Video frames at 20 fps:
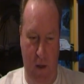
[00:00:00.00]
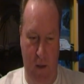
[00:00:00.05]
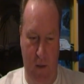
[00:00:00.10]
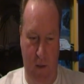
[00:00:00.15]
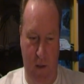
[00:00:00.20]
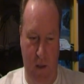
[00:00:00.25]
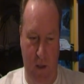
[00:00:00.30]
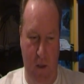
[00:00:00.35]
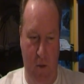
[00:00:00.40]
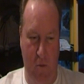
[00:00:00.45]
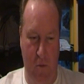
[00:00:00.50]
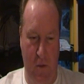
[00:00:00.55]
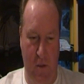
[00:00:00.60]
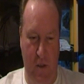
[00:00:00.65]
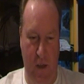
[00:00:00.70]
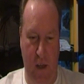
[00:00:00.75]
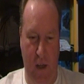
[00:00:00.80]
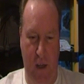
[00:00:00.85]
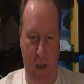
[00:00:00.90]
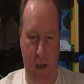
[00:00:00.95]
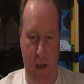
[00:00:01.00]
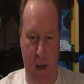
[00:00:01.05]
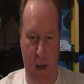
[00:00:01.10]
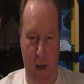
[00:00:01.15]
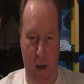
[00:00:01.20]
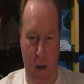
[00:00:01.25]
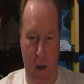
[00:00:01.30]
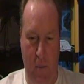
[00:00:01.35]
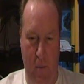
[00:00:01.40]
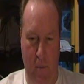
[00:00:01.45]
Well, you don't
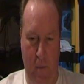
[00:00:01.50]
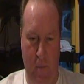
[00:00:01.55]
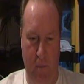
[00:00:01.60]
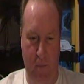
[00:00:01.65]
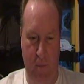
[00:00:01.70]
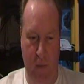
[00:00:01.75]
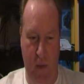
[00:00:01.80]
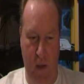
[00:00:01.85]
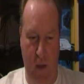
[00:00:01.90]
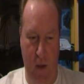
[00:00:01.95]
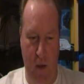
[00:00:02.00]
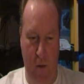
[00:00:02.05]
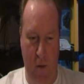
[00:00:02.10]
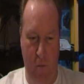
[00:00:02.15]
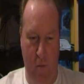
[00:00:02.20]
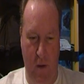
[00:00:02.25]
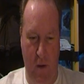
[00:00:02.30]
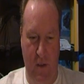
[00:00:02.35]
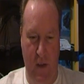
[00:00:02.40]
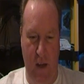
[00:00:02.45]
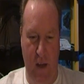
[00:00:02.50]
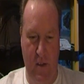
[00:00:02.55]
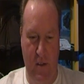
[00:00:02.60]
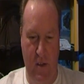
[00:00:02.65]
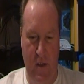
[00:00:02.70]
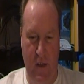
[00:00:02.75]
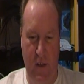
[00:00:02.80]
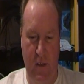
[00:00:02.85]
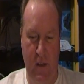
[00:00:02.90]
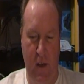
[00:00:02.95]
take
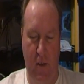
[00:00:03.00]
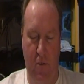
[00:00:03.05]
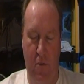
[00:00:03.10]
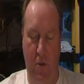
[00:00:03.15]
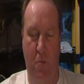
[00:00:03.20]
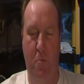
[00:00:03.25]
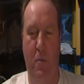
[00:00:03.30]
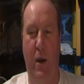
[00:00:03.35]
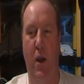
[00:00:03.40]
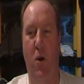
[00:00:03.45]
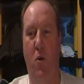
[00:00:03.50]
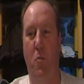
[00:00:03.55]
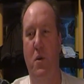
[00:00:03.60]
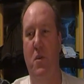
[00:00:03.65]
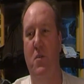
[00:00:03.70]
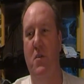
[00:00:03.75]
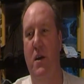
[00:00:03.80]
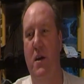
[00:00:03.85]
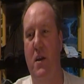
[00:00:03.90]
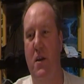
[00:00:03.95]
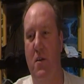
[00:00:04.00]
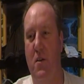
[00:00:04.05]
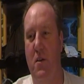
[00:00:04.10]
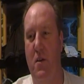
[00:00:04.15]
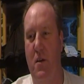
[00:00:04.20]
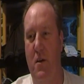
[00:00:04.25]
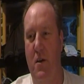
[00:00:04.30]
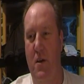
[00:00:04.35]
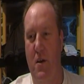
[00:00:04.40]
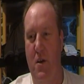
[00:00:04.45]
potentially dangerous
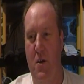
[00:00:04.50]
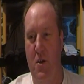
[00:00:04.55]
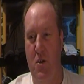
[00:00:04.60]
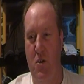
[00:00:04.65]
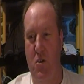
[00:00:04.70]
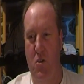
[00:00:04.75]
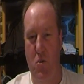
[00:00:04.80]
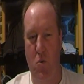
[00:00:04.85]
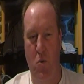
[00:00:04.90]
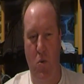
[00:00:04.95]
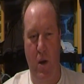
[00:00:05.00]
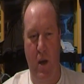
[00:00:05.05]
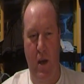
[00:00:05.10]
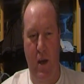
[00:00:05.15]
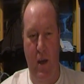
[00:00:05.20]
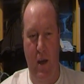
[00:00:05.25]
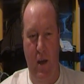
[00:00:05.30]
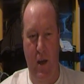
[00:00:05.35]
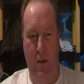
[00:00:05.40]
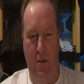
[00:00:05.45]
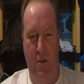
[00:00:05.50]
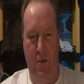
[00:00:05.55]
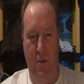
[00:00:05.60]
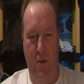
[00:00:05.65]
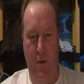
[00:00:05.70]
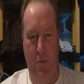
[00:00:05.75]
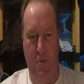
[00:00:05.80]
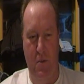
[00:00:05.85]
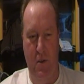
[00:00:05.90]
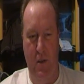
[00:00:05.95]
biomaterial to a
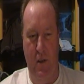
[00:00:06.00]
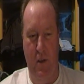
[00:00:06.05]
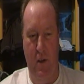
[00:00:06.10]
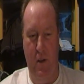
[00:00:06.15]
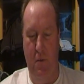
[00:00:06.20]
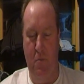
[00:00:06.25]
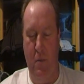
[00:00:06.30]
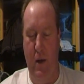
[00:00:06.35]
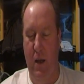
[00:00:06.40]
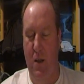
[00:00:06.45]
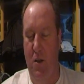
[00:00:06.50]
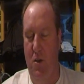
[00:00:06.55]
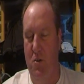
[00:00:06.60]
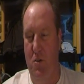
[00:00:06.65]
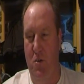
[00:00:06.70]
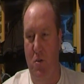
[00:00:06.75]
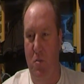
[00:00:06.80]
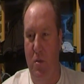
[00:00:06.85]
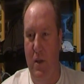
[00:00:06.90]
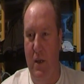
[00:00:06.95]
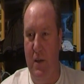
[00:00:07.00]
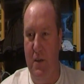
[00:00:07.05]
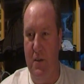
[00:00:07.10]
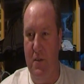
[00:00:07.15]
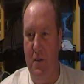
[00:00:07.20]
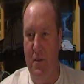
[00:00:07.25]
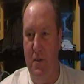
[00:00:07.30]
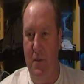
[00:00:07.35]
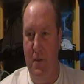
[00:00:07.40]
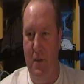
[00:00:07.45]
top secret biological
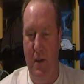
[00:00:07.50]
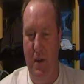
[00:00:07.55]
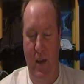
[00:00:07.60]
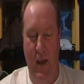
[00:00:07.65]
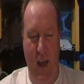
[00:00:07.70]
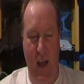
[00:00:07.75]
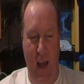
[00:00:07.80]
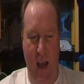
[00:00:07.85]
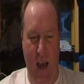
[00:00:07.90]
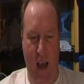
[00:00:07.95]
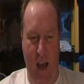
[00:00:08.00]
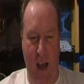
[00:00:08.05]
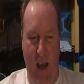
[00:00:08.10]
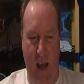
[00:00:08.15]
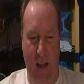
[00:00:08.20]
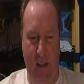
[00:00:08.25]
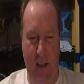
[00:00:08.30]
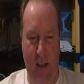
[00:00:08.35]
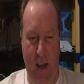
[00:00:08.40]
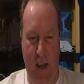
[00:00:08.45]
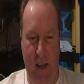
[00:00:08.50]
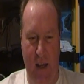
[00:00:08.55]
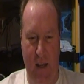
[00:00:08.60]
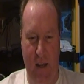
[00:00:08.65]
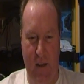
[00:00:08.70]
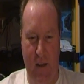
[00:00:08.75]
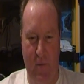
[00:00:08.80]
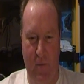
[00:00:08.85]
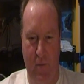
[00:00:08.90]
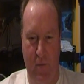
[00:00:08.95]
place and
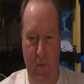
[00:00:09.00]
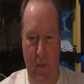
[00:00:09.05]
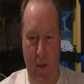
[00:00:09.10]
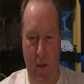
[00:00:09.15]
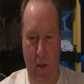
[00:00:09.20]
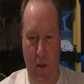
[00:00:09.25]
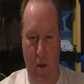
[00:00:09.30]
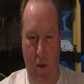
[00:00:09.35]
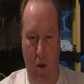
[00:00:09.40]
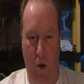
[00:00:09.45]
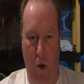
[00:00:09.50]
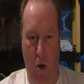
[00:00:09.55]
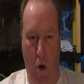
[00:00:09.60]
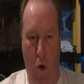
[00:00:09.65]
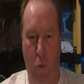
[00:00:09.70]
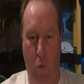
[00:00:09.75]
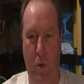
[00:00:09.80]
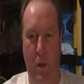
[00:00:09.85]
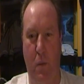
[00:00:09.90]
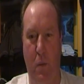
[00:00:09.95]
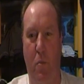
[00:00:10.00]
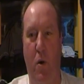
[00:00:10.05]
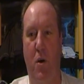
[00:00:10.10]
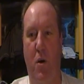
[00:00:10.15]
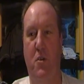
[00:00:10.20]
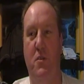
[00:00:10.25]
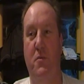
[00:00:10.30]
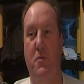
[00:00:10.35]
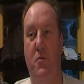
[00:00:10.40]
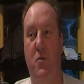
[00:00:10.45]
then open the
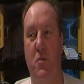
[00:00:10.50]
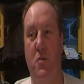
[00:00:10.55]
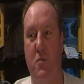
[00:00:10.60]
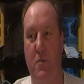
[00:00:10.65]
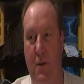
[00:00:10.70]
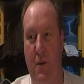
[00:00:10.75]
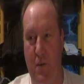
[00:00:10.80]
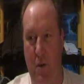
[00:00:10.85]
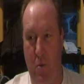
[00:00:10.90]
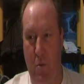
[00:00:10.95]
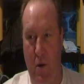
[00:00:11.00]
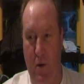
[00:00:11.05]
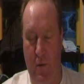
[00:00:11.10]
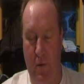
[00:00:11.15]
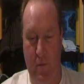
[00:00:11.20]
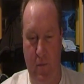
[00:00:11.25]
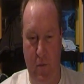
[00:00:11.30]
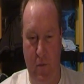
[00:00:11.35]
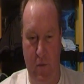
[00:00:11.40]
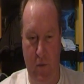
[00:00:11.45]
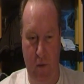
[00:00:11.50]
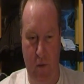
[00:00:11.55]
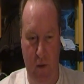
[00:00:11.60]
box in front of everyone